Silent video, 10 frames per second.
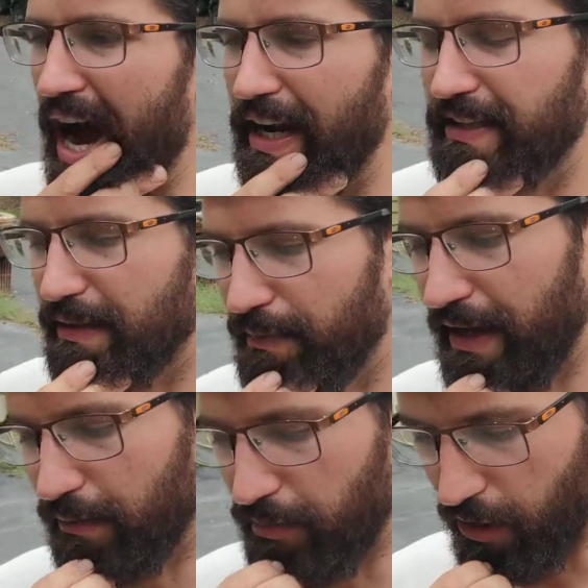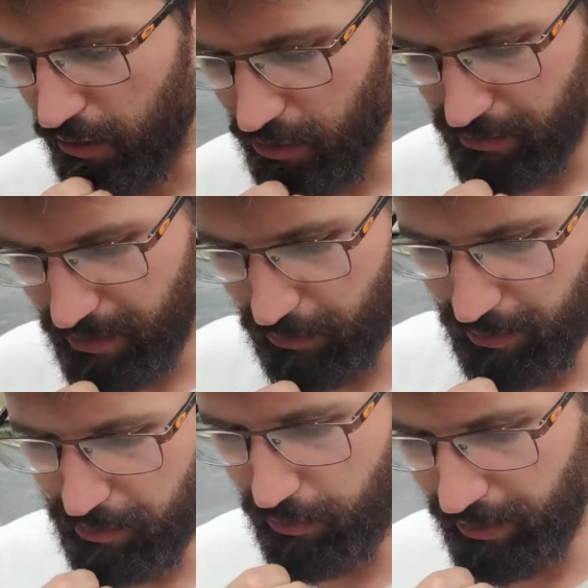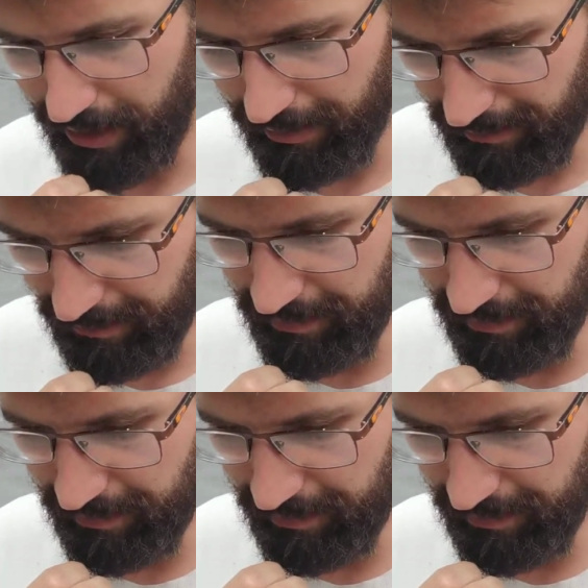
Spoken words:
I did make a poem at one point.